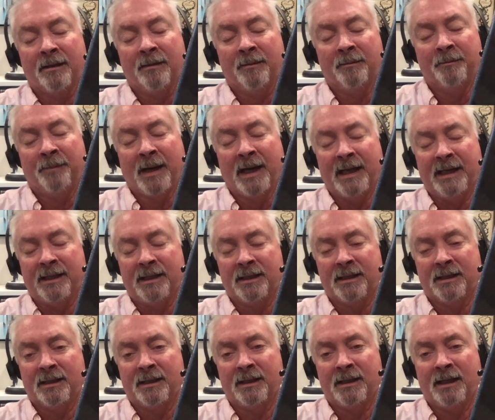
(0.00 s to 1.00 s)
but
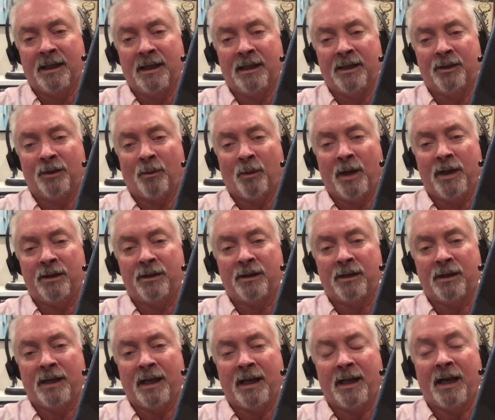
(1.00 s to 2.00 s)
e either way you can
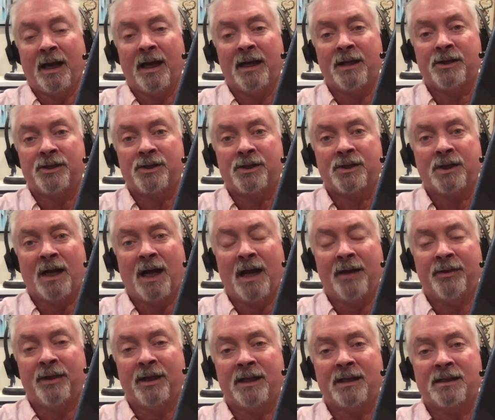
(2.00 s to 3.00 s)
get Hush. I
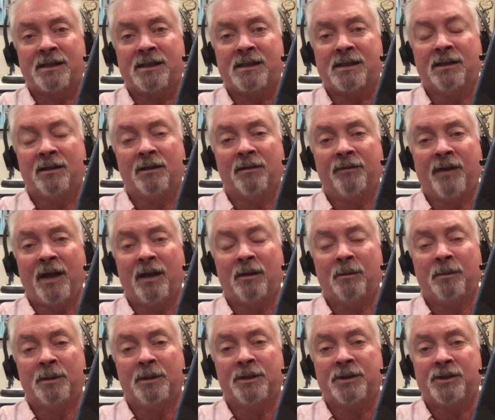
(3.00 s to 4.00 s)
think it's still
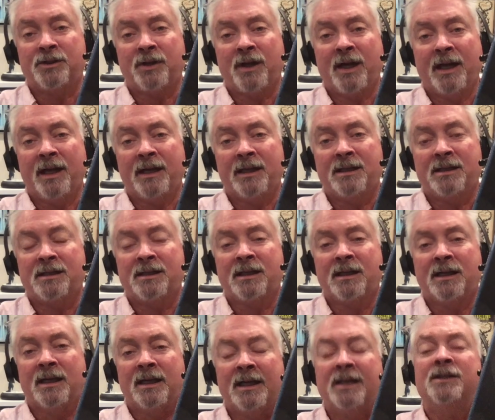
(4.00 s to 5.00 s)
available in trades.
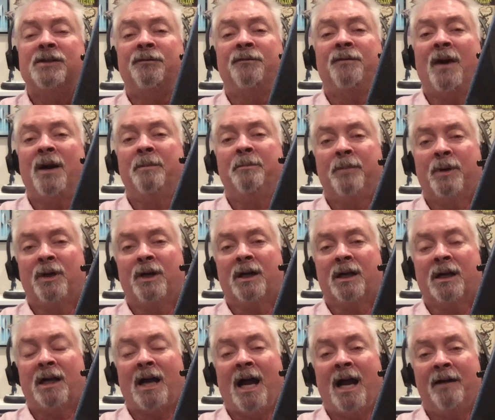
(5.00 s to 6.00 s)
It's a fun book.
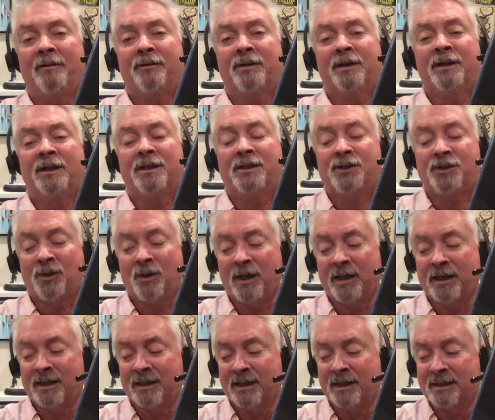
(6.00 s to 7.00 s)
I really enjoyed
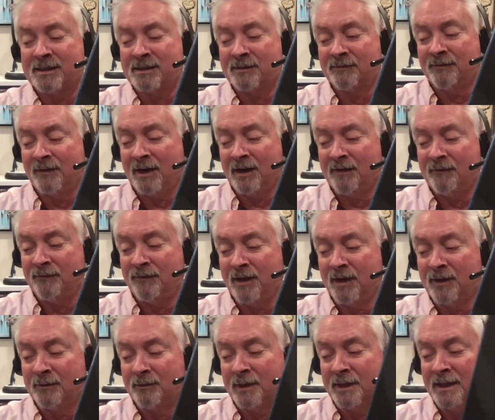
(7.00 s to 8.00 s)
it. It's a very
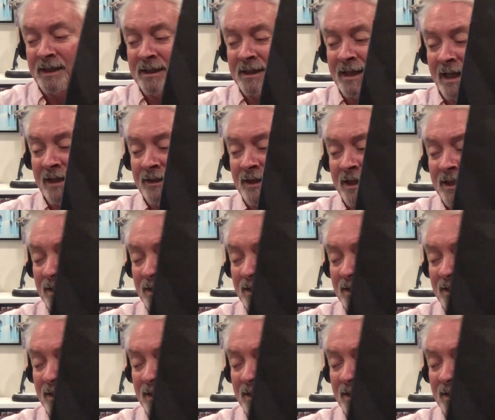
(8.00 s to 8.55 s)
fun read, and I think